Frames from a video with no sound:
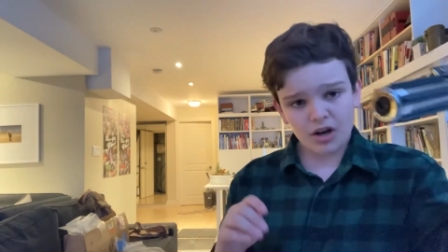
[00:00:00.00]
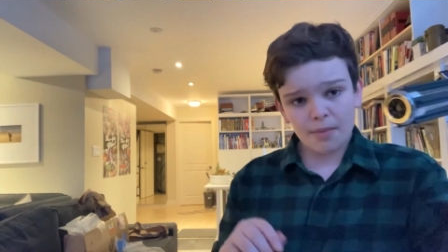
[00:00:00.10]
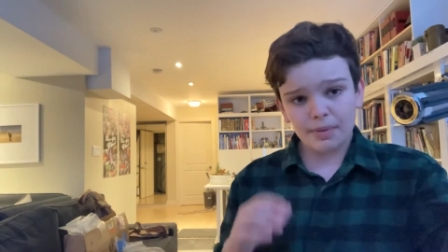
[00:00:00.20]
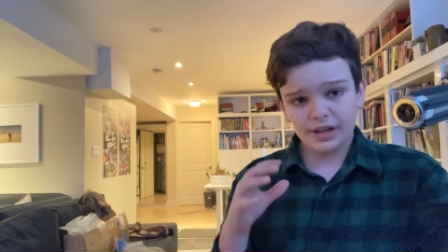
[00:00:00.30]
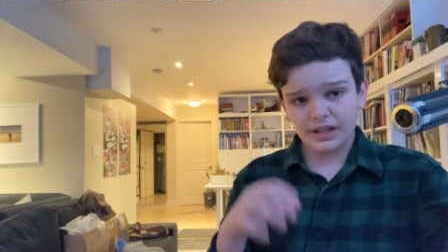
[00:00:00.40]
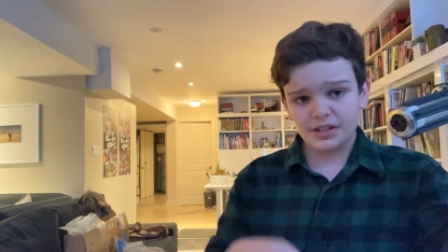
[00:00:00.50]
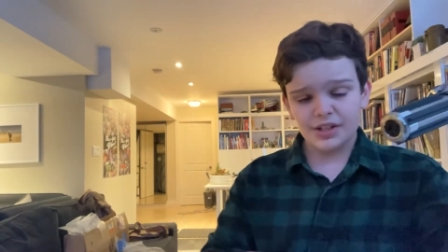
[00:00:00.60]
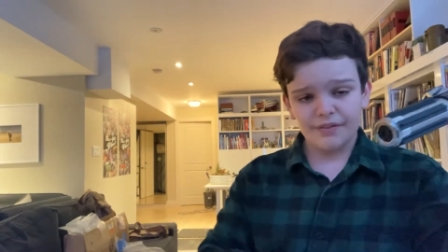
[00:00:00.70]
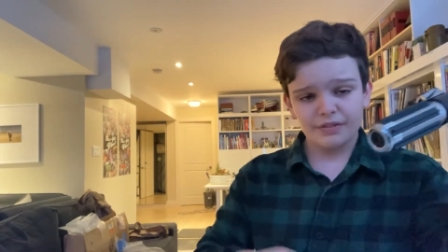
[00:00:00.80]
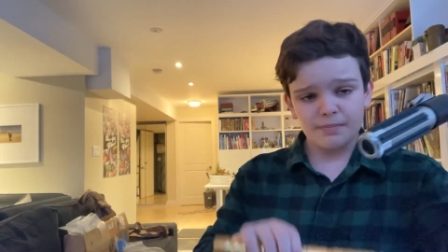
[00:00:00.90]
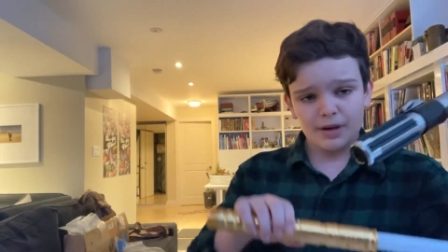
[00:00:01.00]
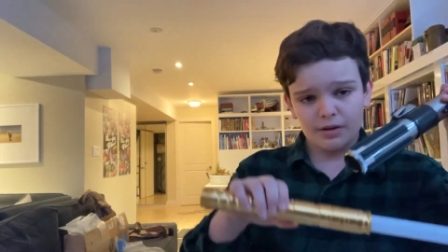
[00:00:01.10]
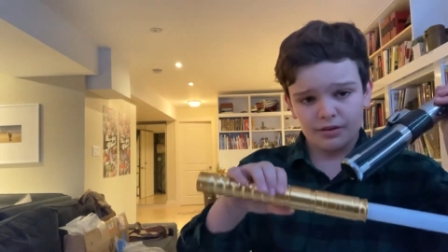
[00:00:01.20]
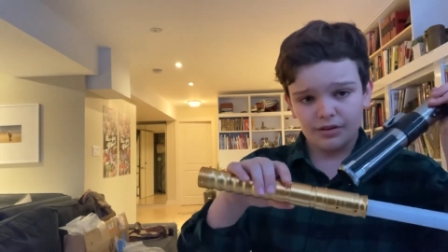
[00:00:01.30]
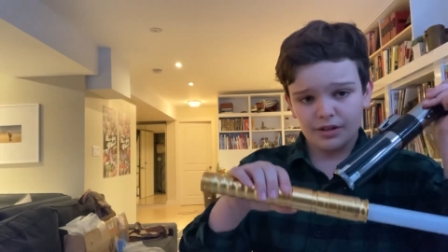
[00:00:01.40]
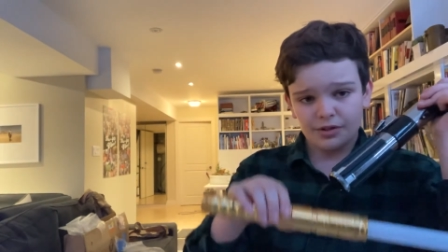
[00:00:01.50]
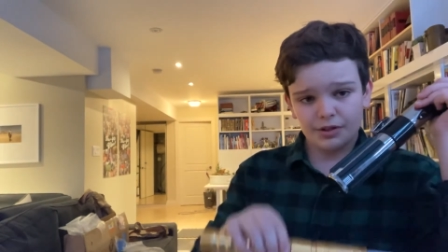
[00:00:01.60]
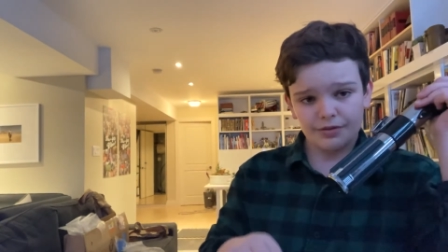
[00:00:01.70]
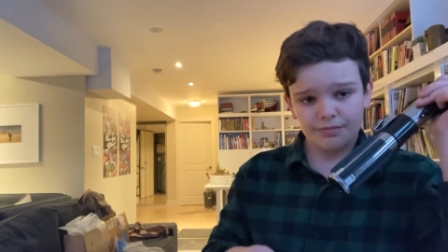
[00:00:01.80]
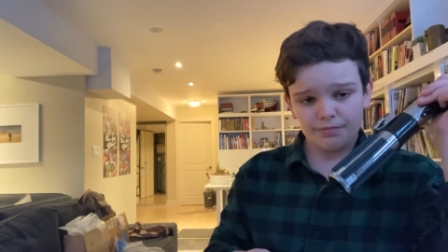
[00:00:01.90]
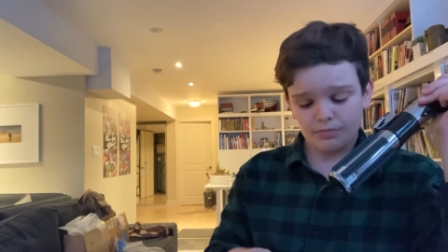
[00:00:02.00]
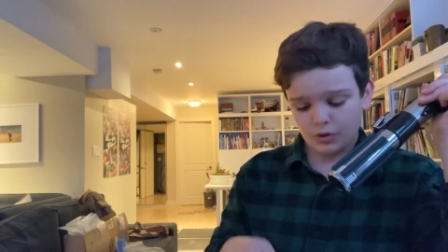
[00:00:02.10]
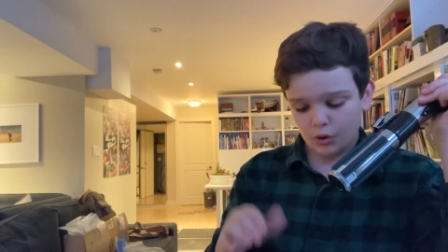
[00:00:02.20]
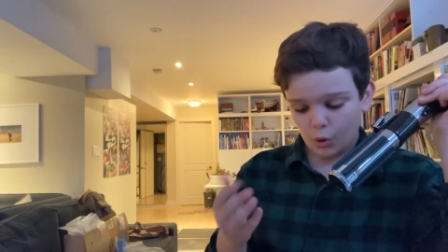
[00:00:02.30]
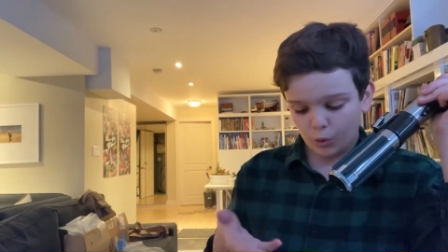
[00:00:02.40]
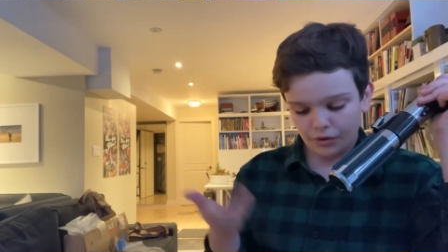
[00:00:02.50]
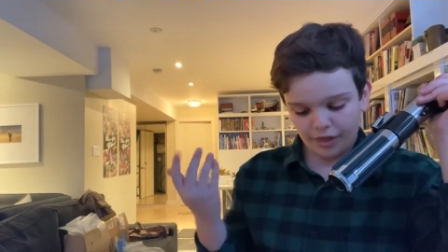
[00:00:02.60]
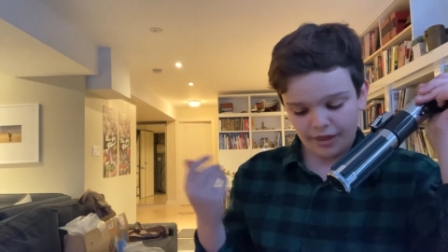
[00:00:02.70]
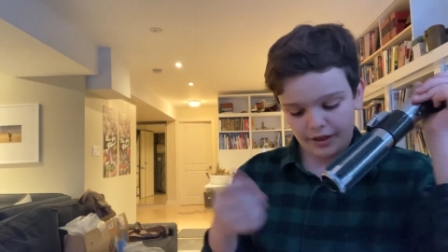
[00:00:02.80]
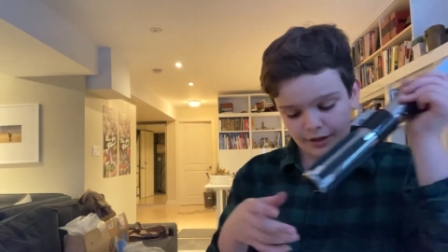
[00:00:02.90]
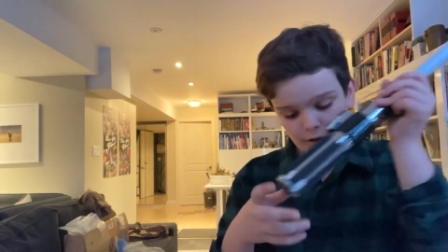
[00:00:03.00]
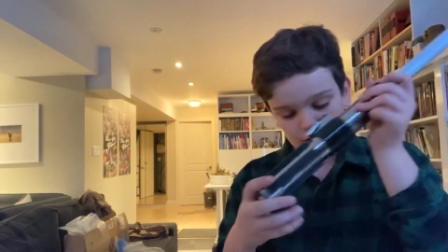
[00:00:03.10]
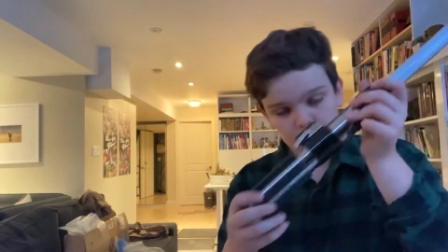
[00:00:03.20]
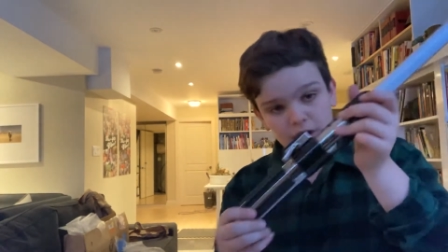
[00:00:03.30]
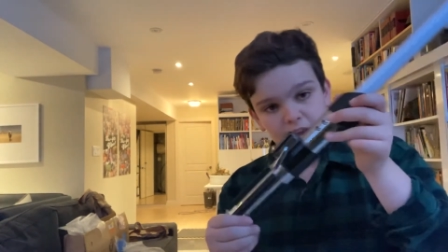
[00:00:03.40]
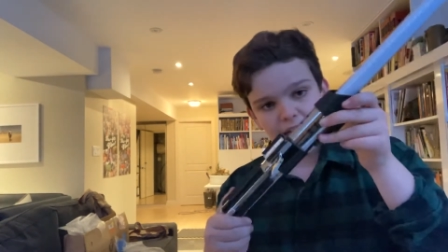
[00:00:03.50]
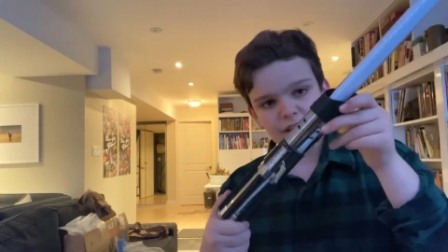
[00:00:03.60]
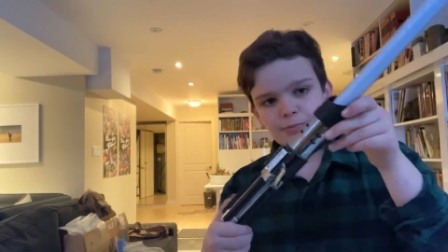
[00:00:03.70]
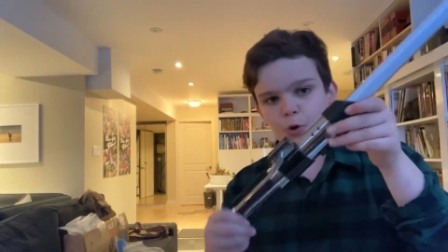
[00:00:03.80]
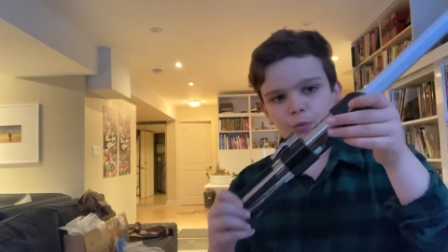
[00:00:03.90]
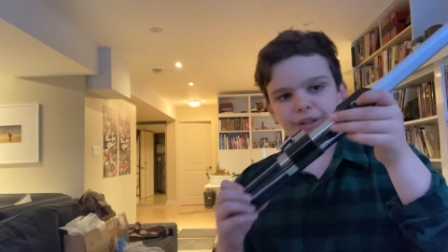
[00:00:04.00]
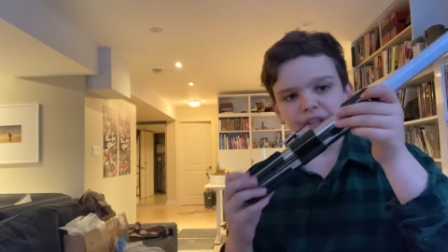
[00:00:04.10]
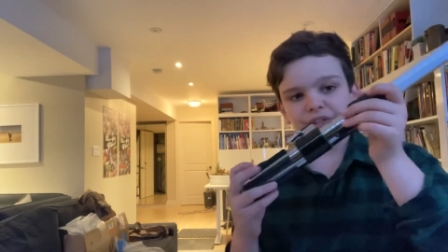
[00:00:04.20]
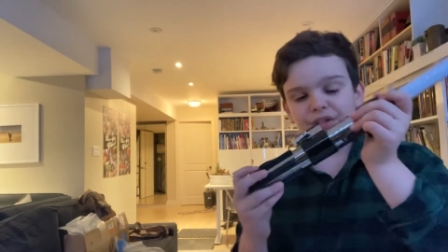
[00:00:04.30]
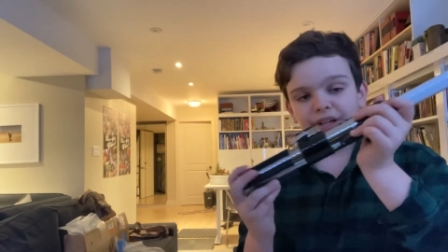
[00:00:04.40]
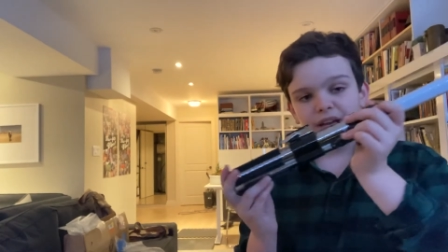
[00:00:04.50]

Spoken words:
but it is definitely better than this gold thing here, and it's more realistic.